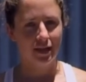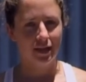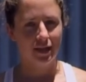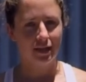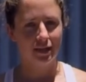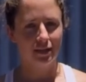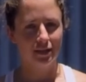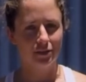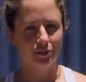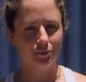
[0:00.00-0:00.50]
a
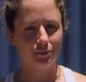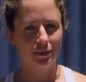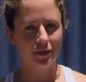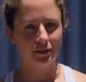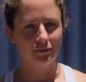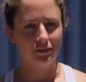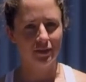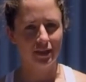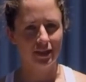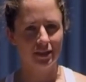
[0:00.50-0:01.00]
little bit
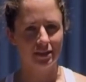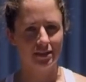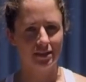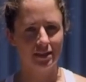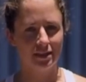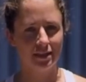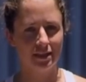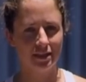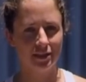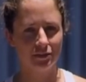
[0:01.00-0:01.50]
of an
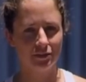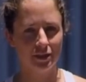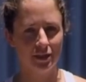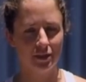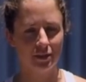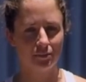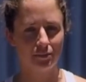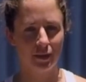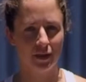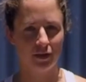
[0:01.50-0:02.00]

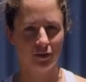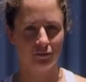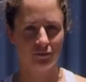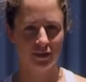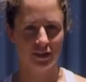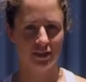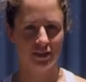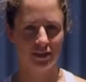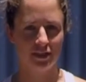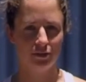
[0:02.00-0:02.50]
anterior
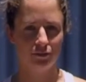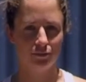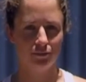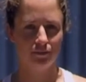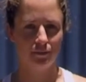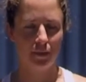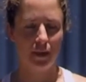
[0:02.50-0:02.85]
pelvic tilt.